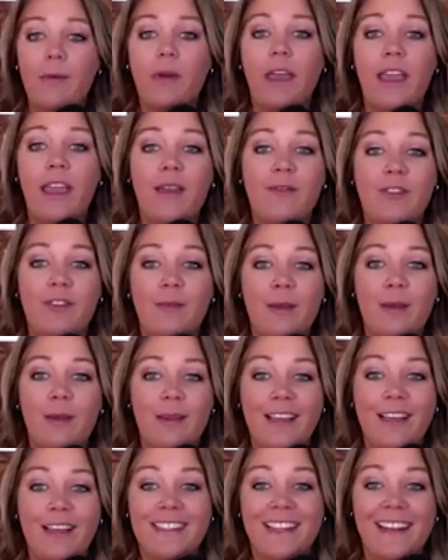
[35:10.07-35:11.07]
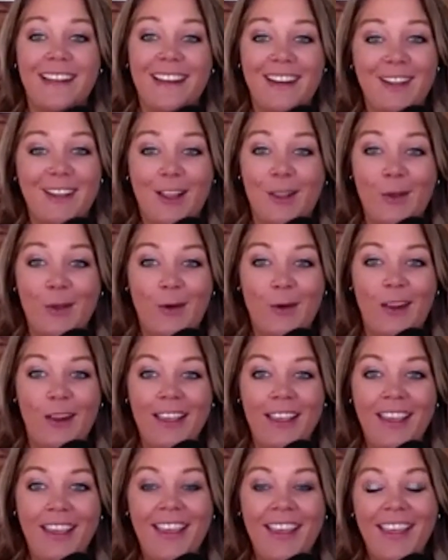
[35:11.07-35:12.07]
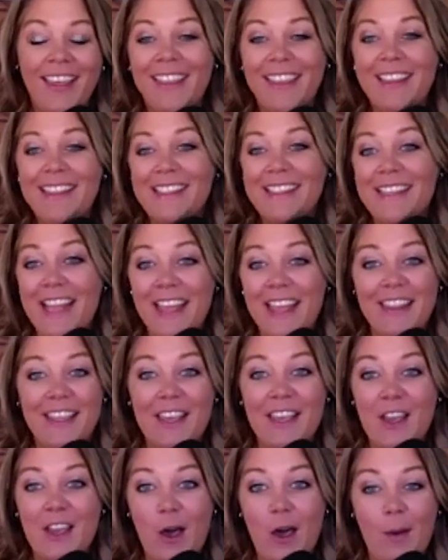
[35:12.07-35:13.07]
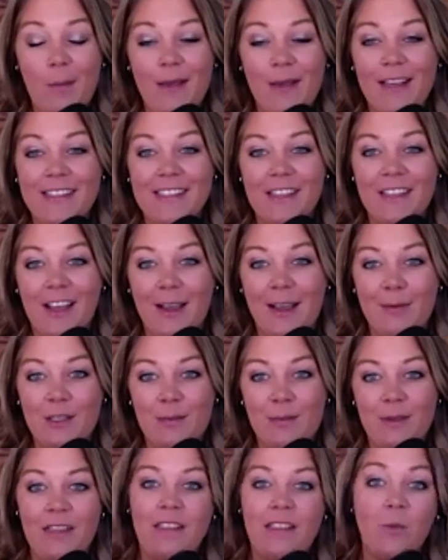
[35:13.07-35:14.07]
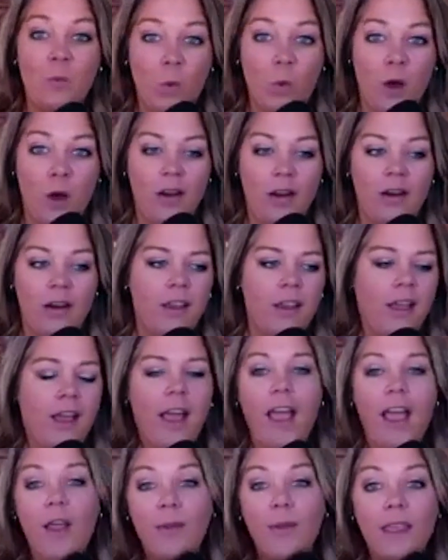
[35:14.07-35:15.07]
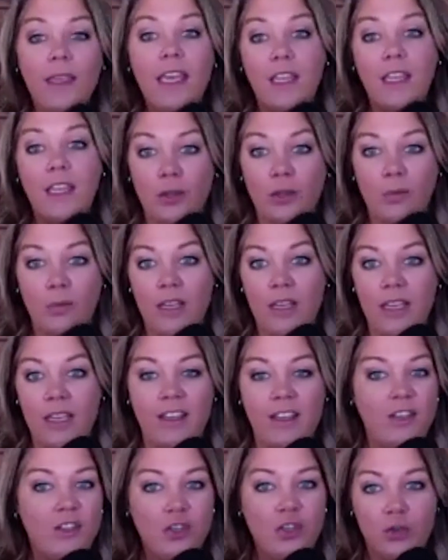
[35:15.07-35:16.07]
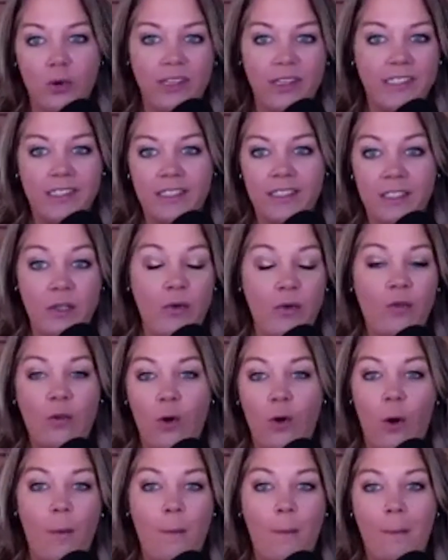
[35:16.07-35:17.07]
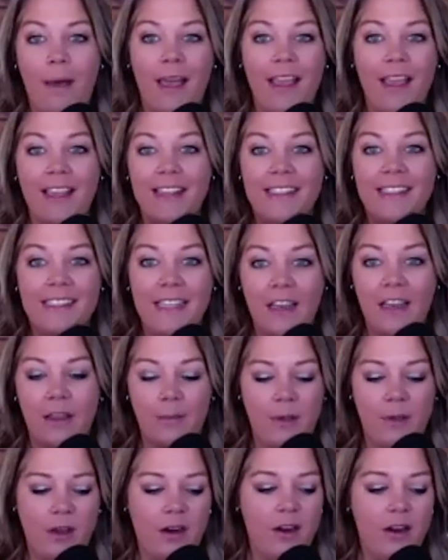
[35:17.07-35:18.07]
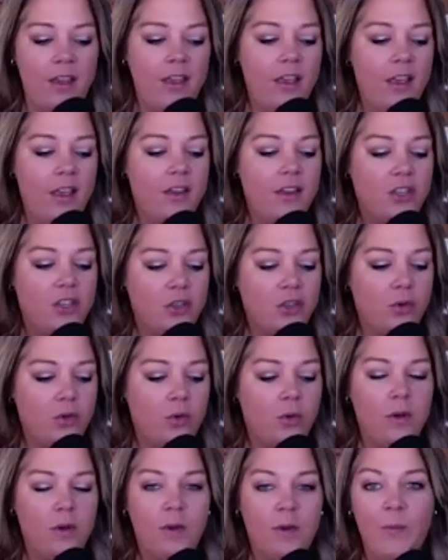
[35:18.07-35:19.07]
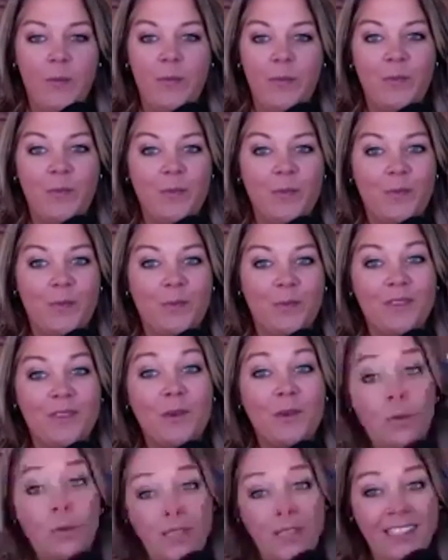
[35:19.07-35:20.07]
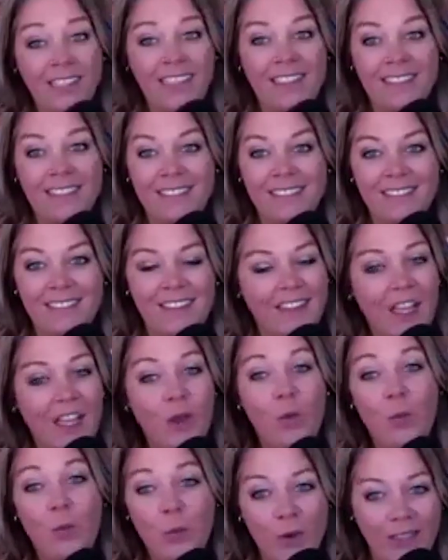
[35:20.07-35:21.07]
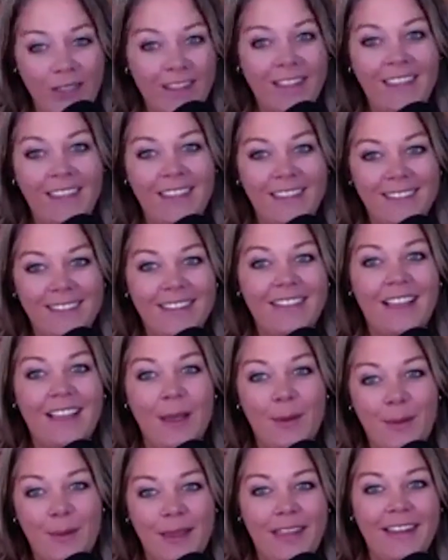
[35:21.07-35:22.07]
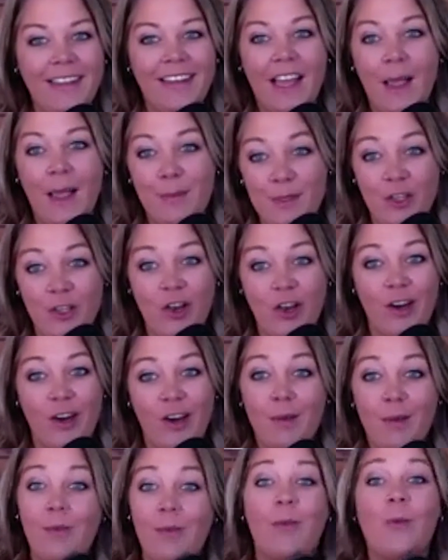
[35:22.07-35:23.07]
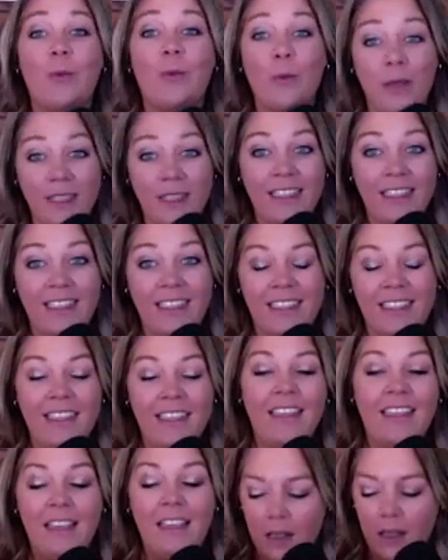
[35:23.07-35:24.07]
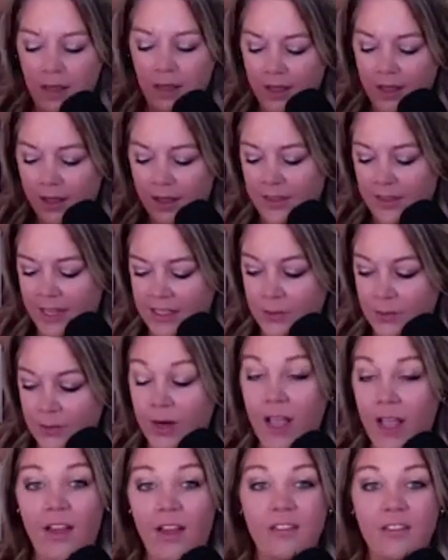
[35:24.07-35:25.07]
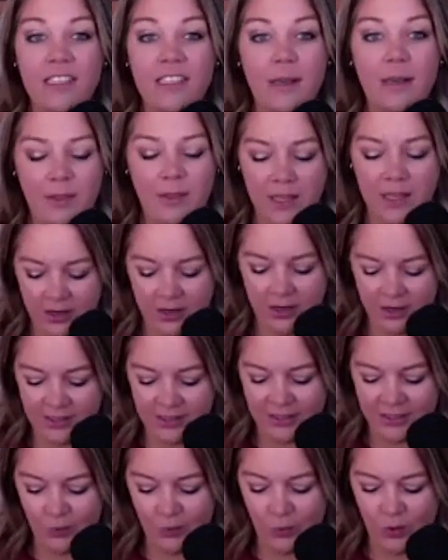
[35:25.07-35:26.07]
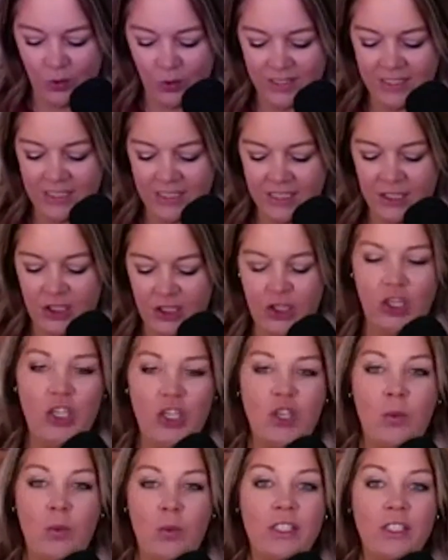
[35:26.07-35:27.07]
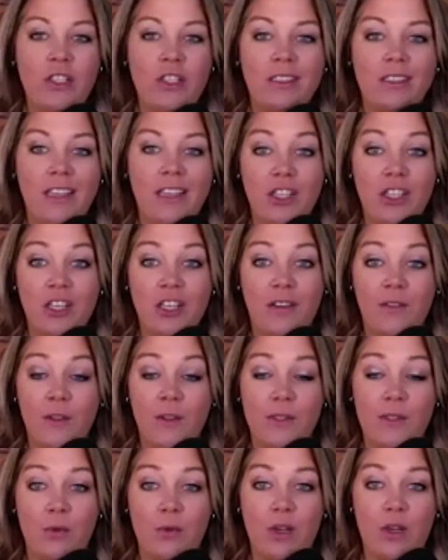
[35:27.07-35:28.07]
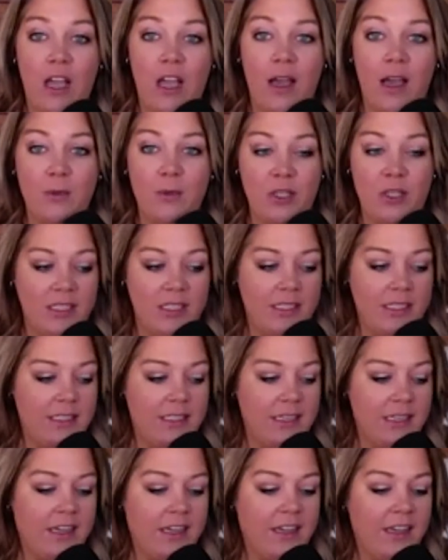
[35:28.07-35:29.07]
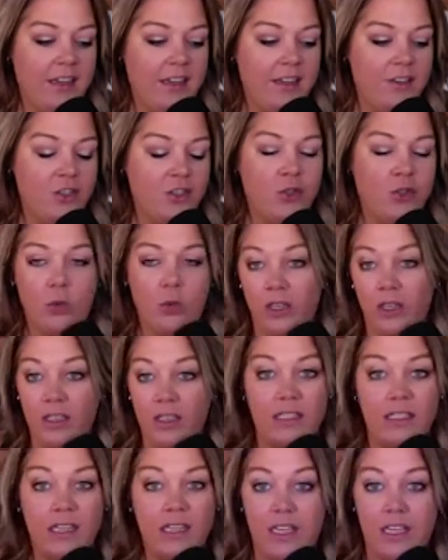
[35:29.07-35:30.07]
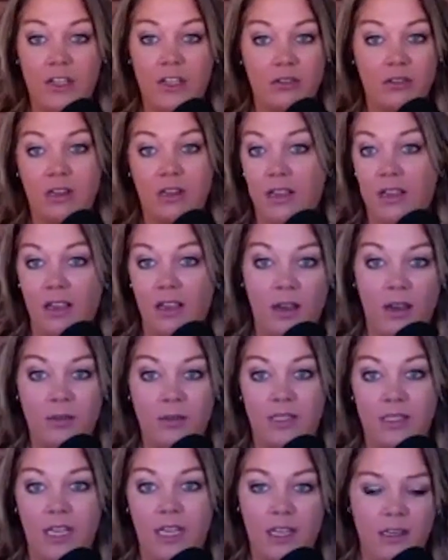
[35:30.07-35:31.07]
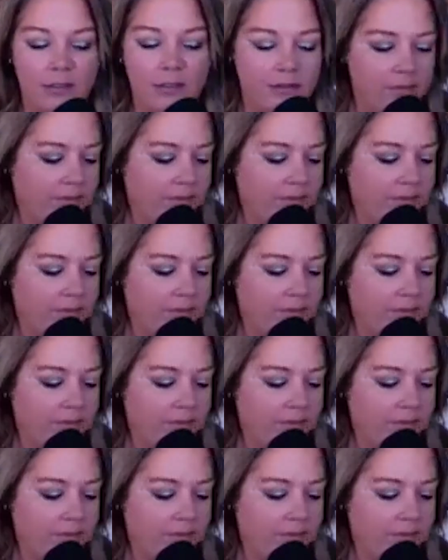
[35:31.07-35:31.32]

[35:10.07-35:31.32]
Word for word: came for me because i didn't include the stanley cup as an option because one i only get three choices for my setup here two really like really i mean i'm sorry really uh, that's what I have to say about that. Kirsten, what did you? What's your selection of those three options? Uh, Joel Eriksson Ek injury outside.